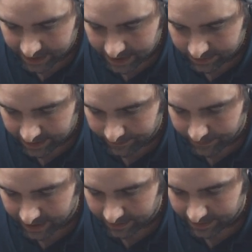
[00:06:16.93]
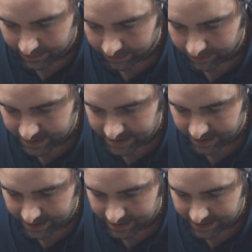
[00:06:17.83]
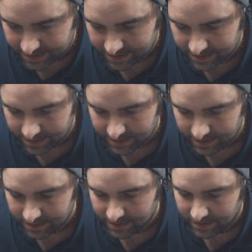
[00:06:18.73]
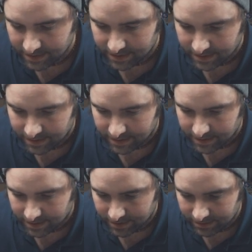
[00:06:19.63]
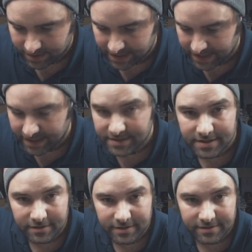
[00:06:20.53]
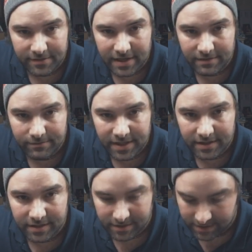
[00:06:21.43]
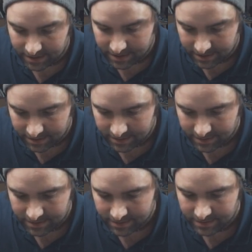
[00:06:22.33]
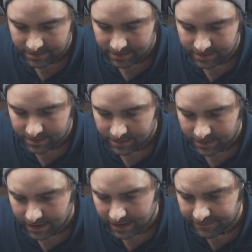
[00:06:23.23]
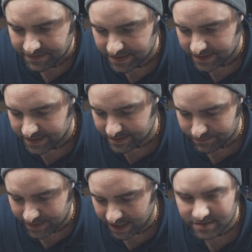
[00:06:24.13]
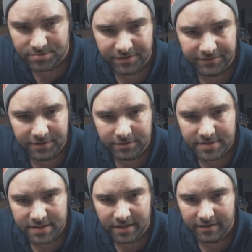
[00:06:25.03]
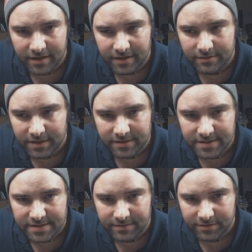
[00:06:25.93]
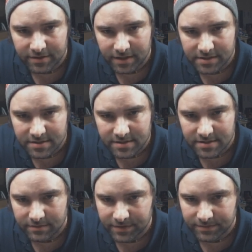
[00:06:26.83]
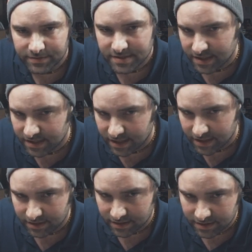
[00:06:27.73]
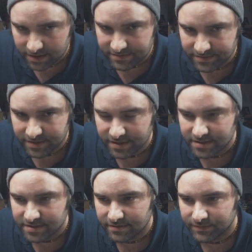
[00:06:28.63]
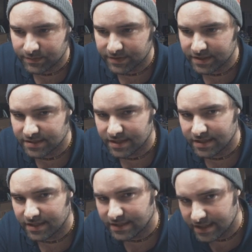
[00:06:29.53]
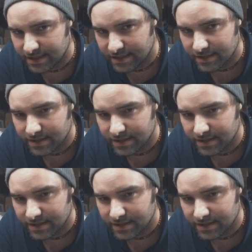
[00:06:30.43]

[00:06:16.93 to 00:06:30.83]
I wouldn't bank my points like this. I would cash out it immediately. I've seen some mixed reviews online about this application. Some people said they had a good experience. Some people they said they didn't.